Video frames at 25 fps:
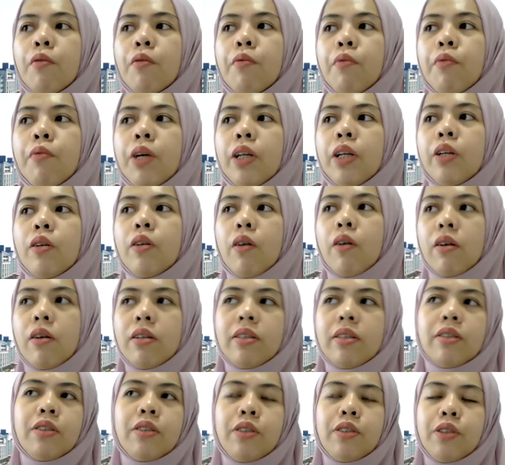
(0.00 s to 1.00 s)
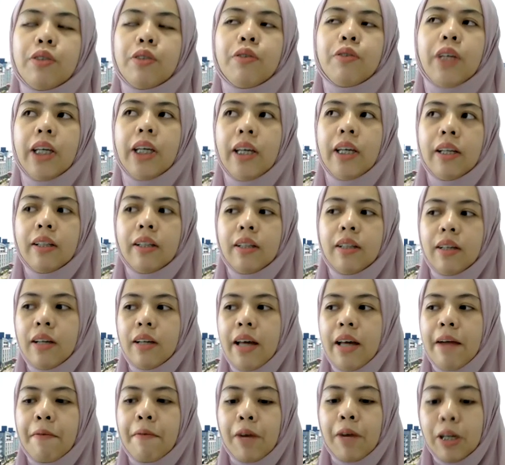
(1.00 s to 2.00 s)
we don't do it
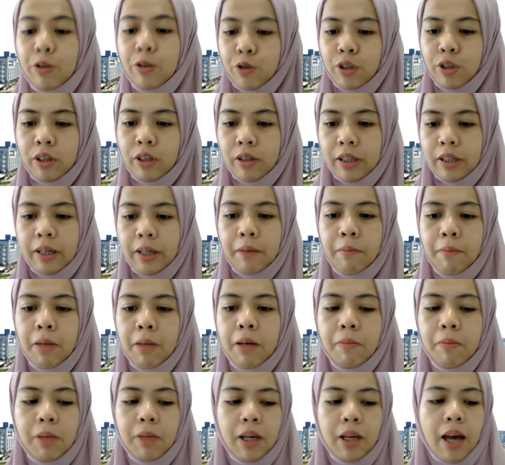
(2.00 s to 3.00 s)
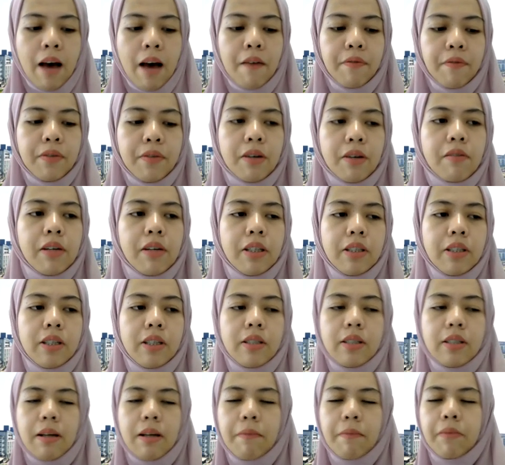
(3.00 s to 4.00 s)
regularly. Maybe after reaching
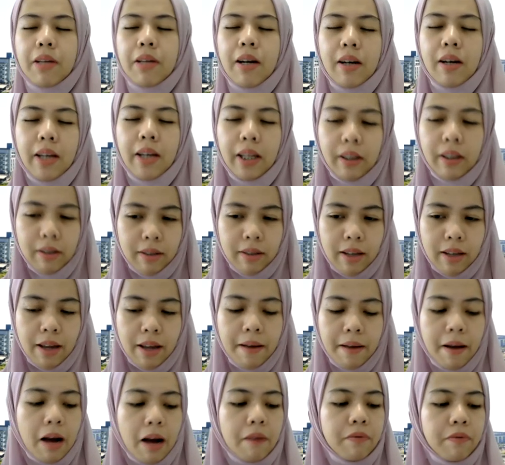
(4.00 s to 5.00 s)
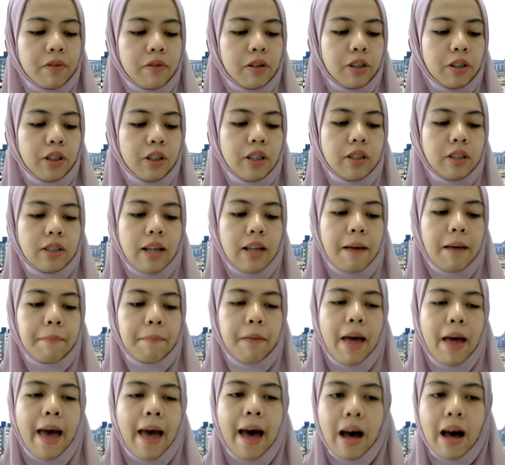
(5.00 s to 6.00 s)
some target, after reaching
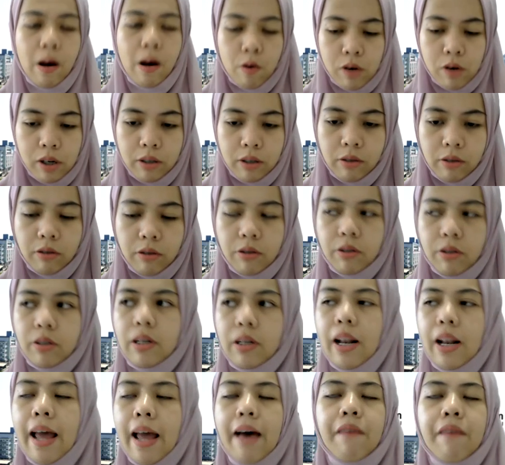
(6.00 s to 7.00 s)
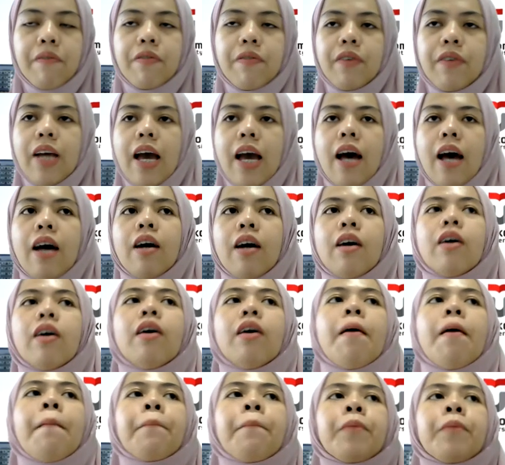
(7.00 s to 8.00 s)
some hours left,
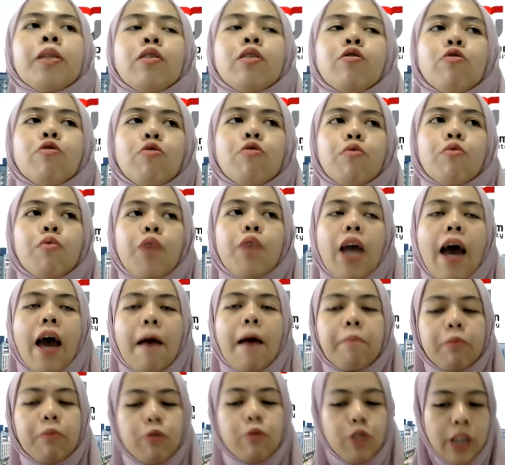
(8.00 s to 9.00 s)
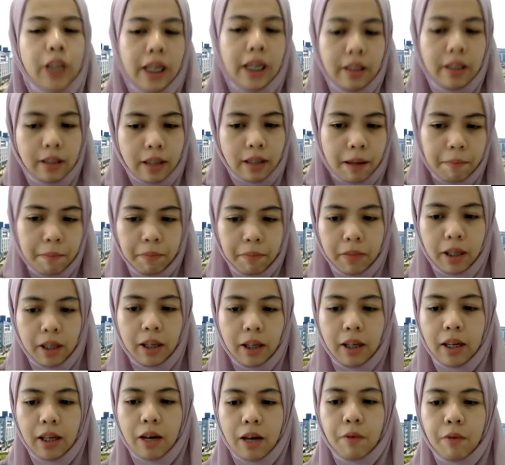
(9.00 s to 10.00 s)
so we have to change
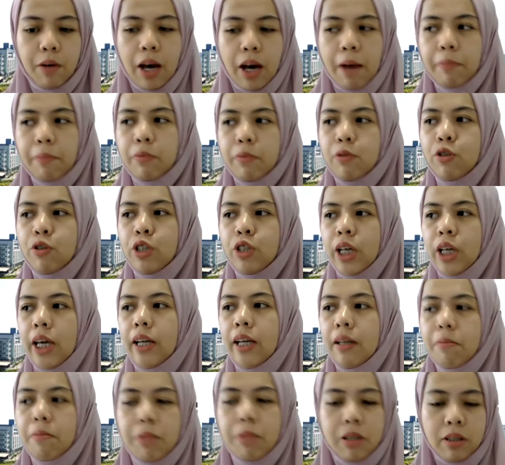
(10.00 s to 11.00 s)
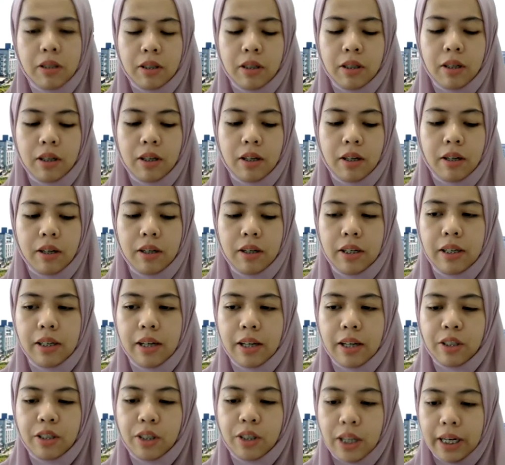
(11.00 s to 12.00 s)
something, we have to change
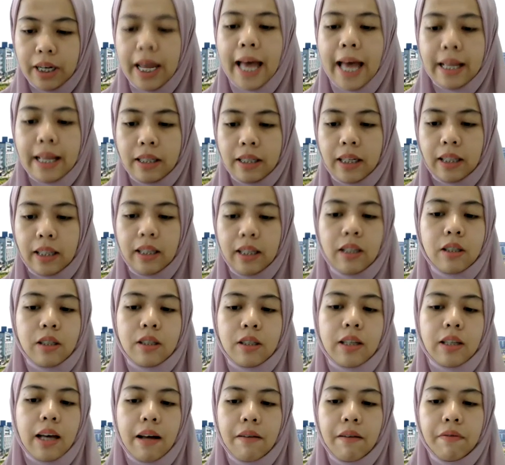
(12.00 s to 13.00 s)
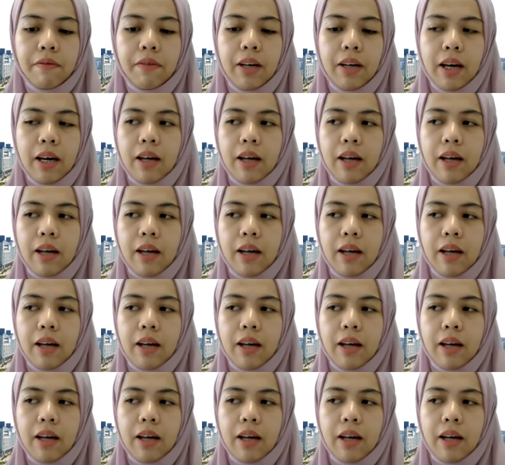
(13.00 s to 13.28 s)
the asset itself,